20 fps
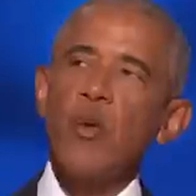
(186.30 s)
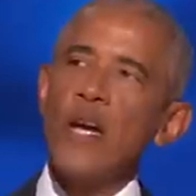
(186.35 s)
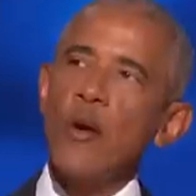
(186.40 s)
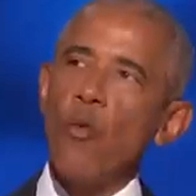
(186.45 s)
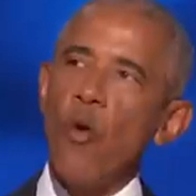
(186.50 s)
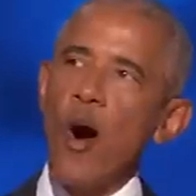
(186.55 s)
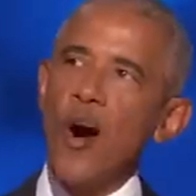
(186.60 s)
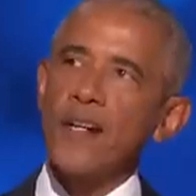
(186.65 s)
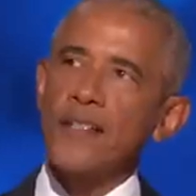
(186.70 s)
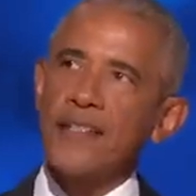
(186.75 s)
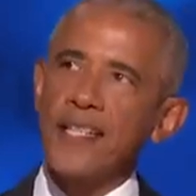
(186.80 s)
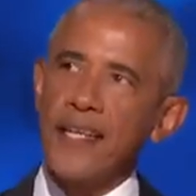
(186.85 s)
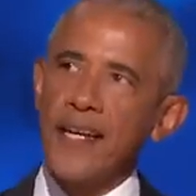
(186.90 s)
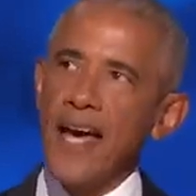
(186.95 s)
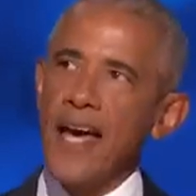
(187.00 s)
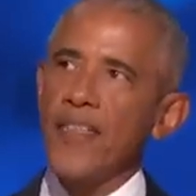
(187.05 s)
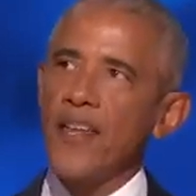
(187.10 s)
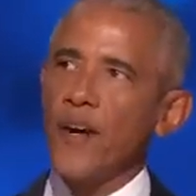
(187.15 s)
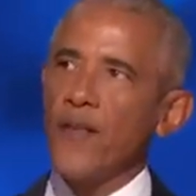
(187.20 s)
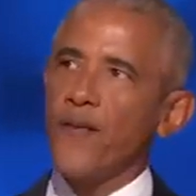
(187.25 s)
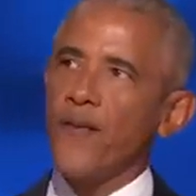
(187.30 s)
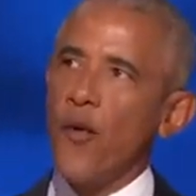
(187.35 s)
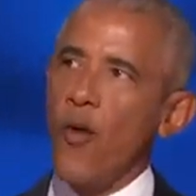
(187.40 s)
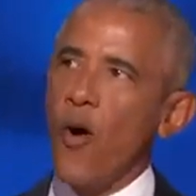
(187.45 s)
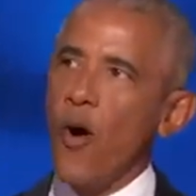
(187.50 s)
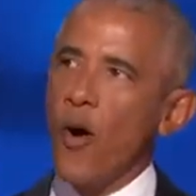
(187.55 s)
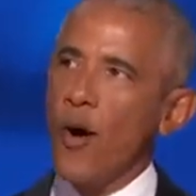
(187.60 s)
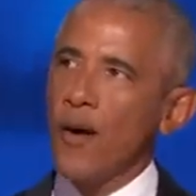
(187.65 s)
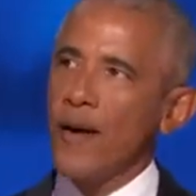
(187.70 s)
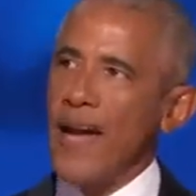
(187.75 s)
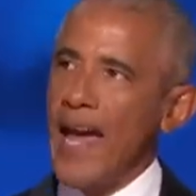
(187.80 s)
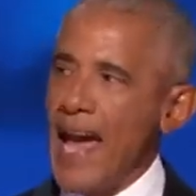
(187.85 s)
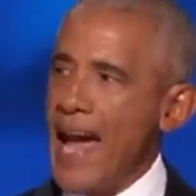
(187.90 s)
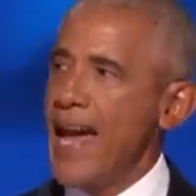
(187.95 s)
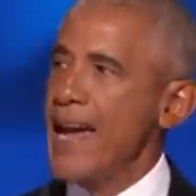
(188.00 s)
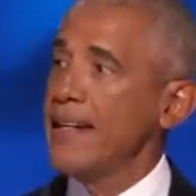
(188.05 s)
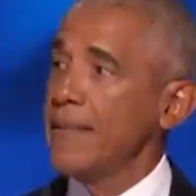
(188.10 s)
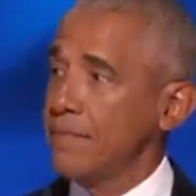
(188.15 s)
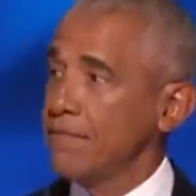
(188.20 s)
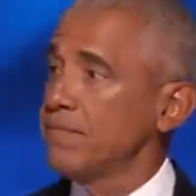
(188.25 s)
we worked together for
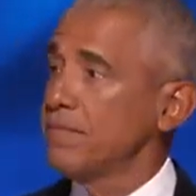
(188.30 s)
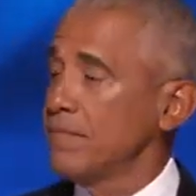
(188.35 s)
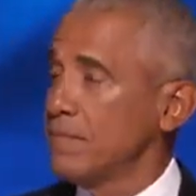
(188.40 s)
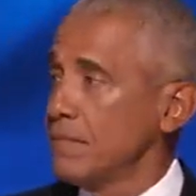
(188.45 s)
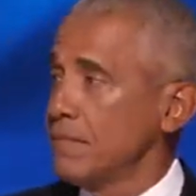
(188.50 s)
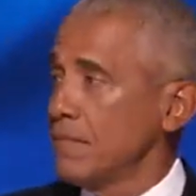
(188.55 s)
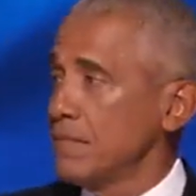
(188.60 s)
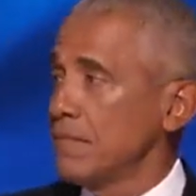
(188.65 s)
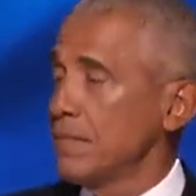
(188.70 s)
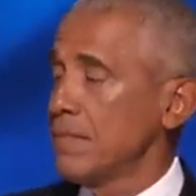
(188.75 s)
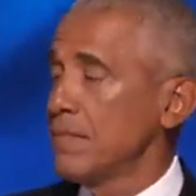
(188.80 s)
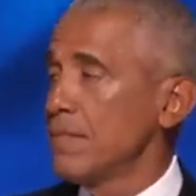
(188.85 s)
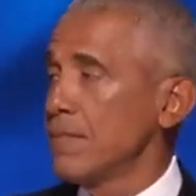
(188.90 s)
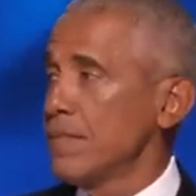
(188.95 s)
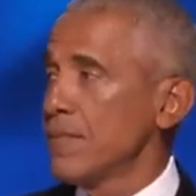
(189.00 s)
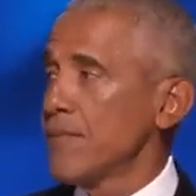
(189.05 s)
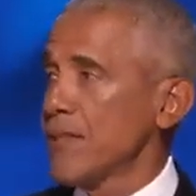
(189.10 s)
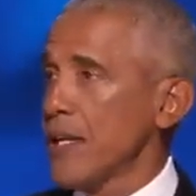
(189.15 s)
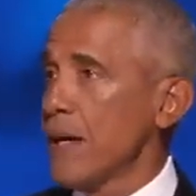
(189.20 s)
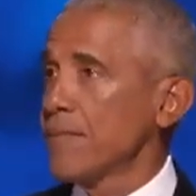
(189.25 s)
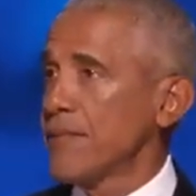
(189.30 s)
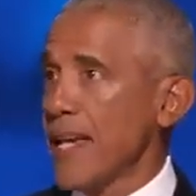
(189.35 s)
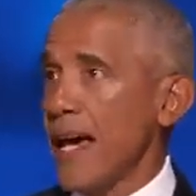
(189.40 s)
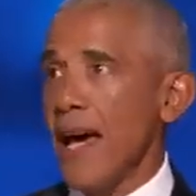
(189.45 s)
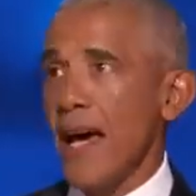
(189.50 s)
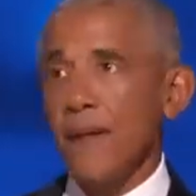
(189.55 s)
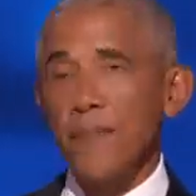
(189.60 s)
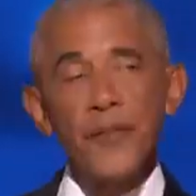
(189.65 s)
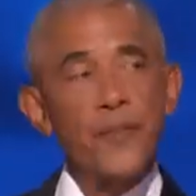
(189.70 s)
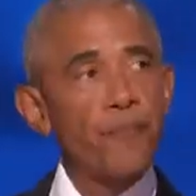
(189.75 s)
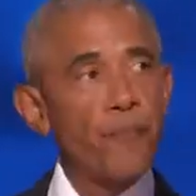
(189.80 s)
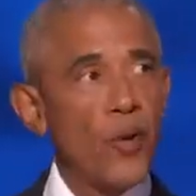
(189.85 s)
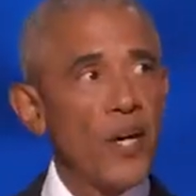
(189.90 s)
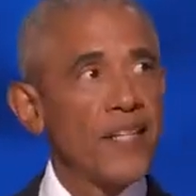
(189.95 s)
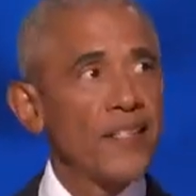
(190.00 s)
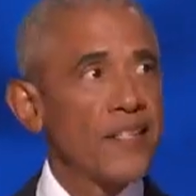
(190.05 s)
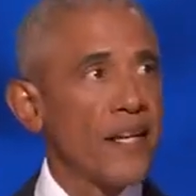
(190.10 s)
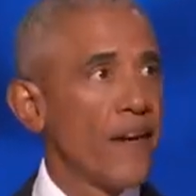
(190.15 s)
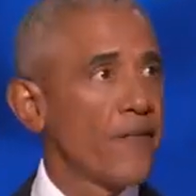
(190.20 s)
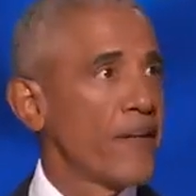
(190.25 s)
eight sometimes
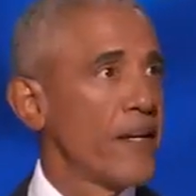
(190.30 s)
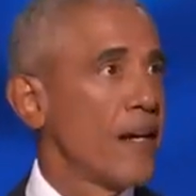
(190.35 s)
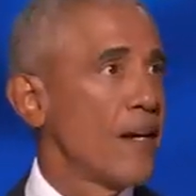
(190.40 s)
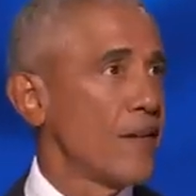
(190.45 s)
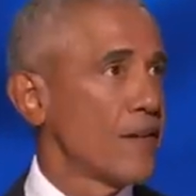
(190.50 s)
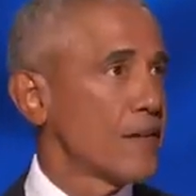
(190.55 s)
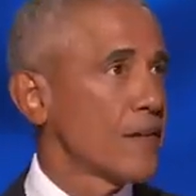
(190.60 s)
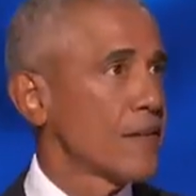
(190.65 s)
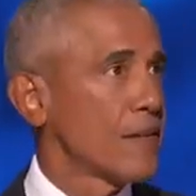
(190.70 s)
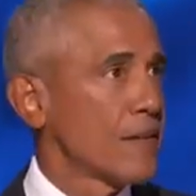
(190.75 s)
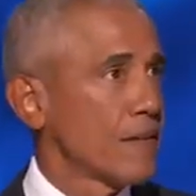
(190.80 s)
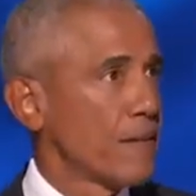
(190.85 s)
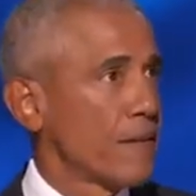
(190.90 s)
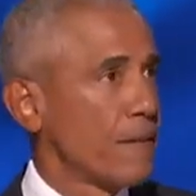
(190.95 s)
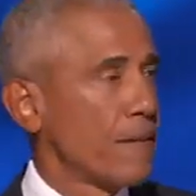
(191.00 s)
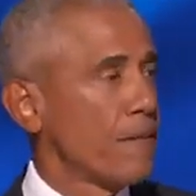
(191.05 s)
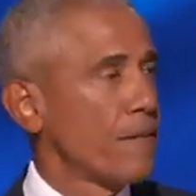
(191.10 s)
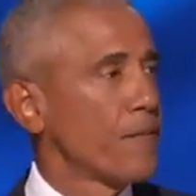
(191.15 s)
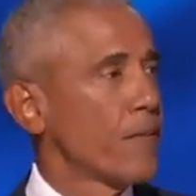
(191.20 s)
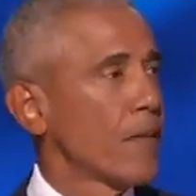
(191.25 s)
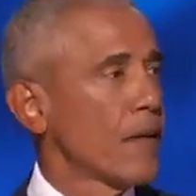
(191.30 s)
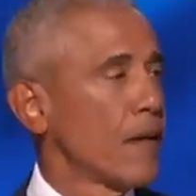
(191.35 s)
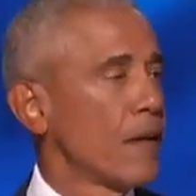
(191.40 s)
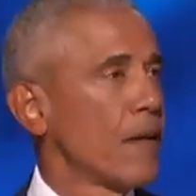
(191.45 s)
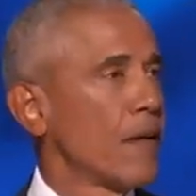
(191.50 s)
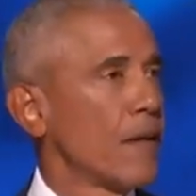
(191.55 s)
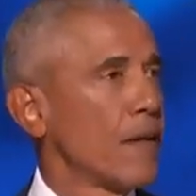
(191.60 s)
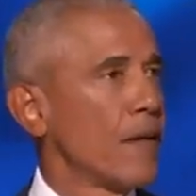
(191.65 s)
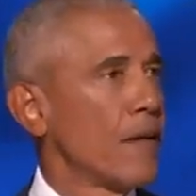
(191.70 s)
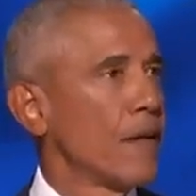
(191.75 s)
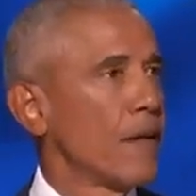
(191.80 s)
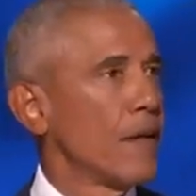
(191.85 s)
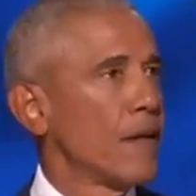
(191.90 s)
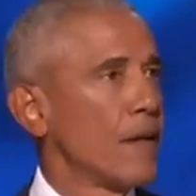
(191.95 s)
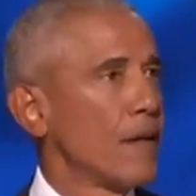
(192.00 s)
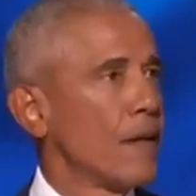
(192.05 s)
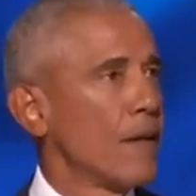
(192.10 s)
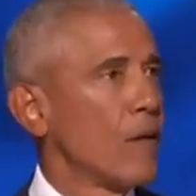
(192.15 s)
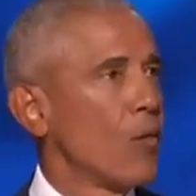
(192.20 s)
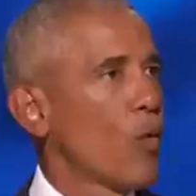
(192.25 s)
pretty tough years.
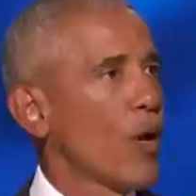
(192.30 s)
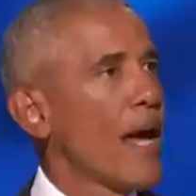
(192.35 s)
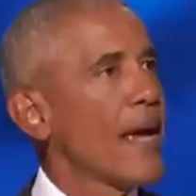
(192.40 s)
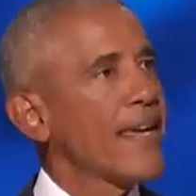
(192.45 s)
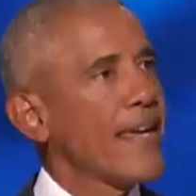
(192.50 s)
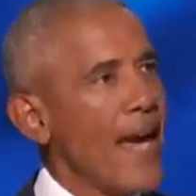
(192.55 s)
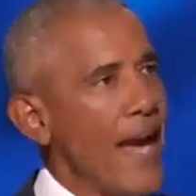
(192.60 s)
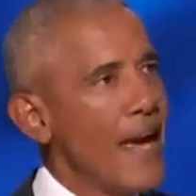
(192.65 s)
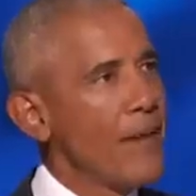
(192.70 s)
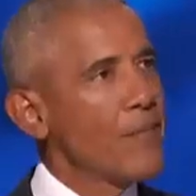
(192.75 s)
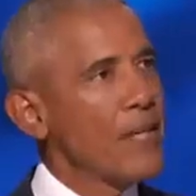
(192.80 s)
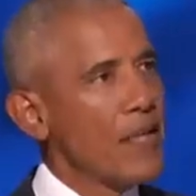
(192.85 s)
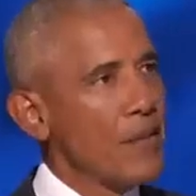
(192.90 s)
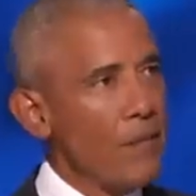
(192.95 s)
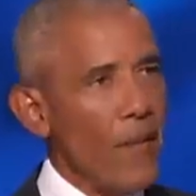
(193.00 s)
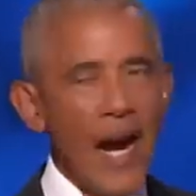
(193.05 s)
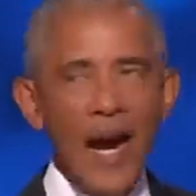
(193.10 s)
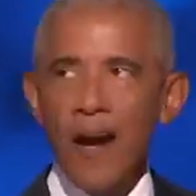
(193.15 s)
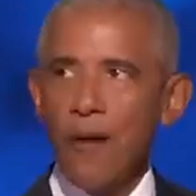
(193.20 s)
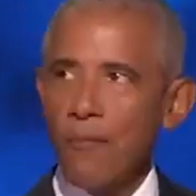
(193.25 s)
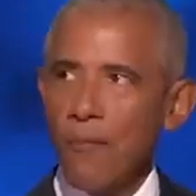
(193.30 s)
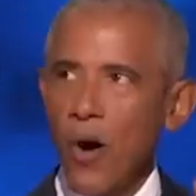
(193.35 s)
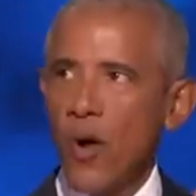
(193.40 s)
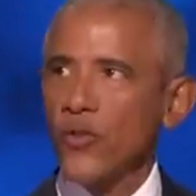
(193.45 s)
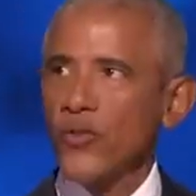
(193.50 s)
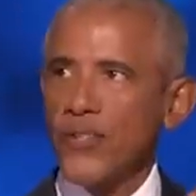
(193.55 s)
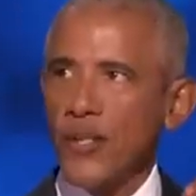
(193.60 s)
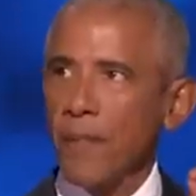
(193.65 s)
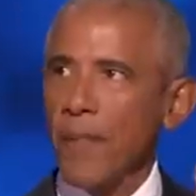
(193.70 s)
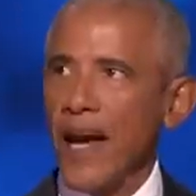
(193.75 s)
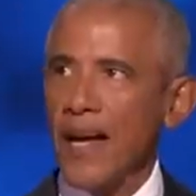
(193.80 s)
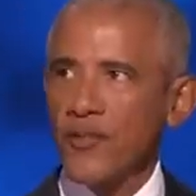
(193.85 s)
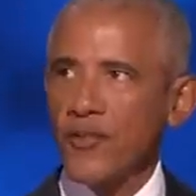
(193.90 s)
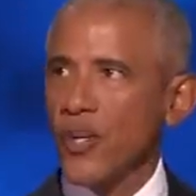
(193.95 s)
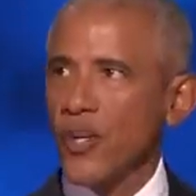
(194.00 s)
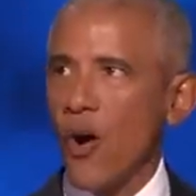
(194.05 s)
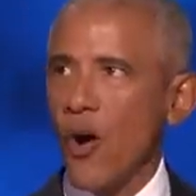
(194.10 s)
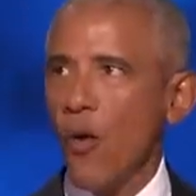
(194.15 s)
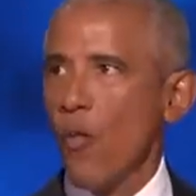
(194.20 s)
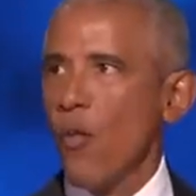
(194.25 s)
What I came to admire most about
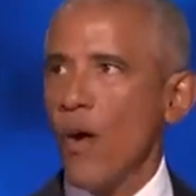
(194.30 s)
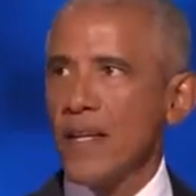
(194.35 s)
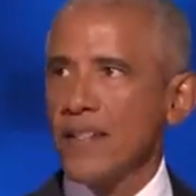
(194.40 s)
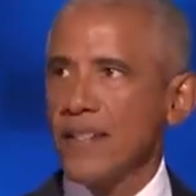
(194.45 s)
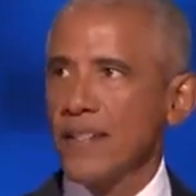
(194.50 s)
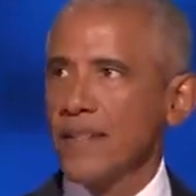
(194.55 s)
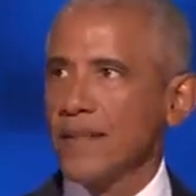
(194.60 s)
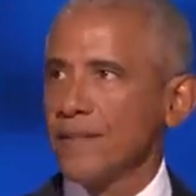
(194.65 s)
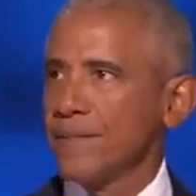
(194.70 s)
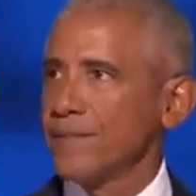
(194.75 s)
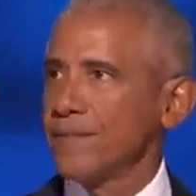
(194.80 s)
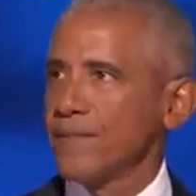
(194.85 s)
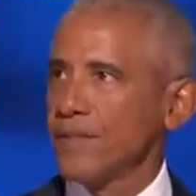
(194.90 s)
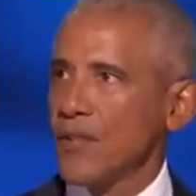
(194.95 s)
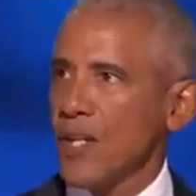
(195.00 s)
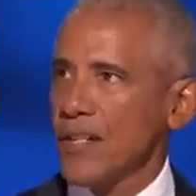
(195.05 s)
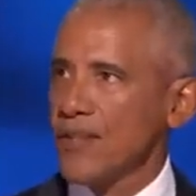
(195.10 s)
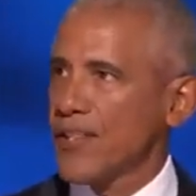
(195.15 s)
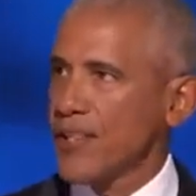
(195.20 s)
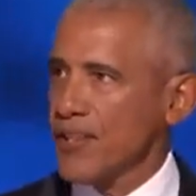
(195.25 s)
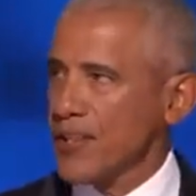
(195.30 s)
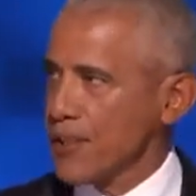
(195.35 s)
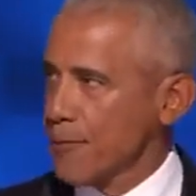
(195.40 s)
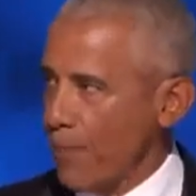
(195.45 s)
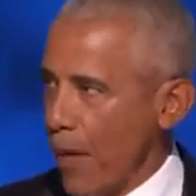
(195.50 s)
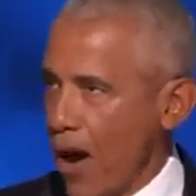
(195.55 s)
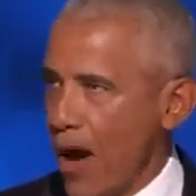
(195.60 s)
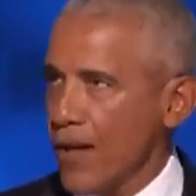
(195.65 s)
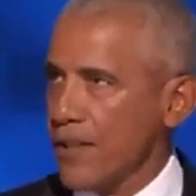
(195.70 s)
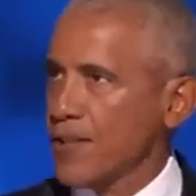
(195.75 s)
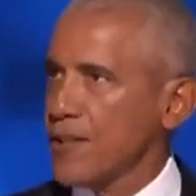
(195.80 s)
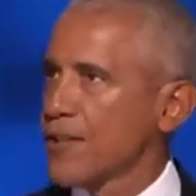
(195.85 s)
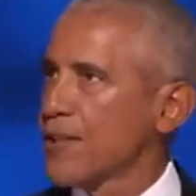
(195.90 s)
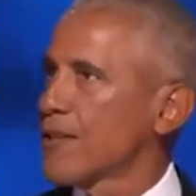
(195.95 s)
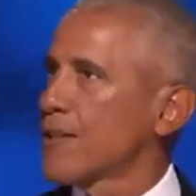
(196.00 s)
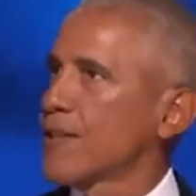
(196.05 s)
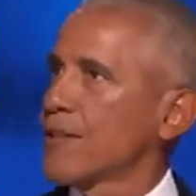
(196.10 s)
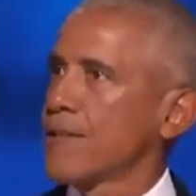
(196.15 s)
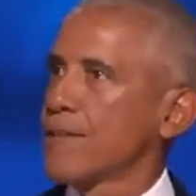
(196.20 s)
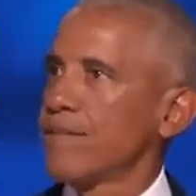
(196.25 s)
Joe wasn't just his
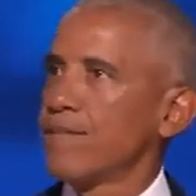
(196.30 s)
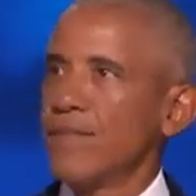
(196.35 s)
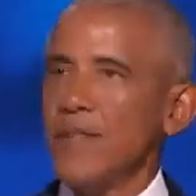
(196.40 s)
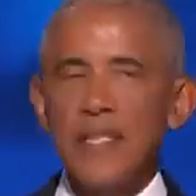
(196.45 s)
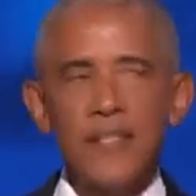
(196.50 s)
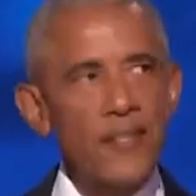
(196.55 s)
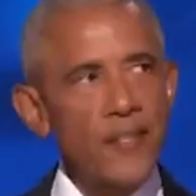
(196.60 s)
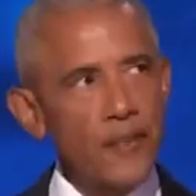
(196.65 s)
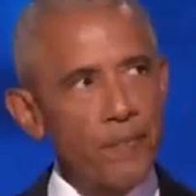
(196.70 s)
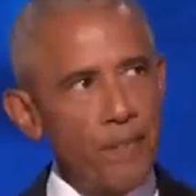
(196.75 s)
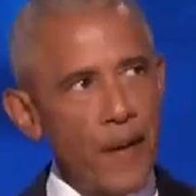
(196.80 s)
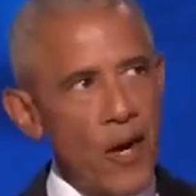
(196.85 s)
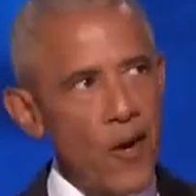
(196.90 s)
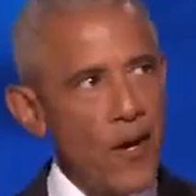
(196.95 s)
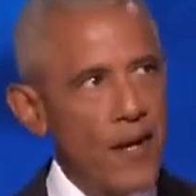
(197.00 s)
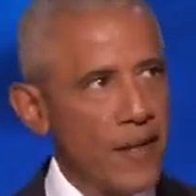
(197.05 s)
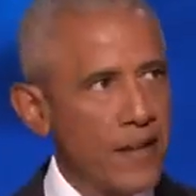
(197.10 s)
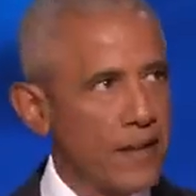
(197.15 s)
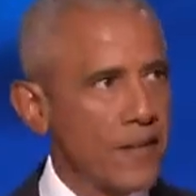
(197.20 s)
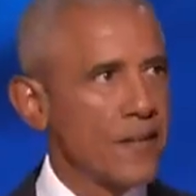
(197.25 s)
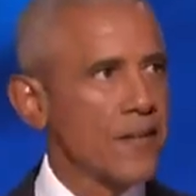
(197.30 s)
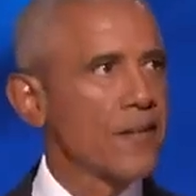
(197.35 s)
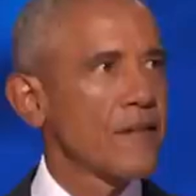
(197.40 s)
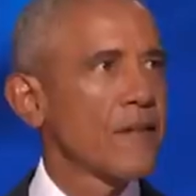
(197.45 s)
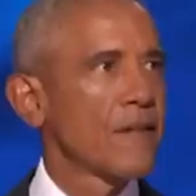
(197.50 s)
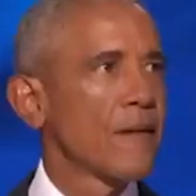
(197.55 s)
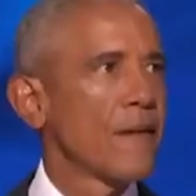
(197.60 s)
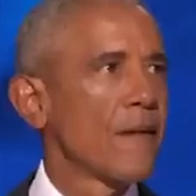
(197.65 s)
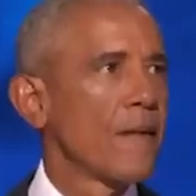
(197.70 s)
smarts, his experience,